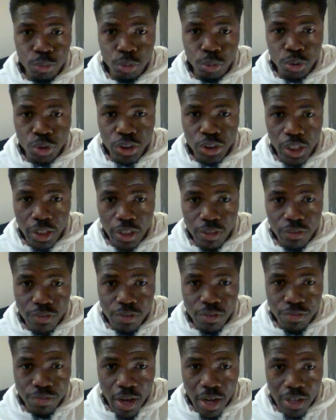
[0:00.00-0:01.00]
to check if the
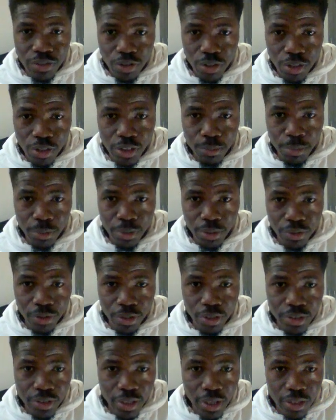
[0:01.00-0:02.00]
file has already been
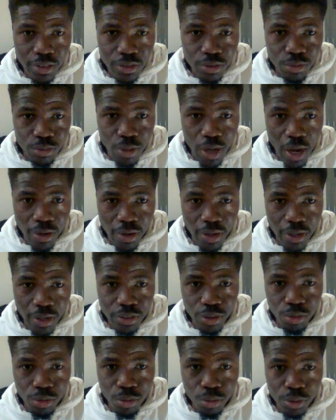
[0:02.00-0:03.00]
created. So I ran
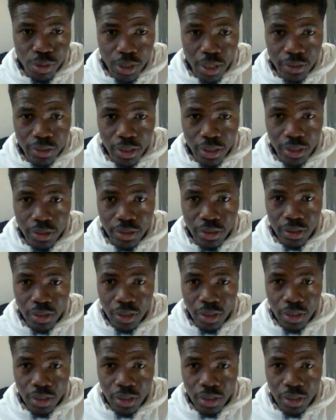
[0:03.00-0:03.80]
the code, and then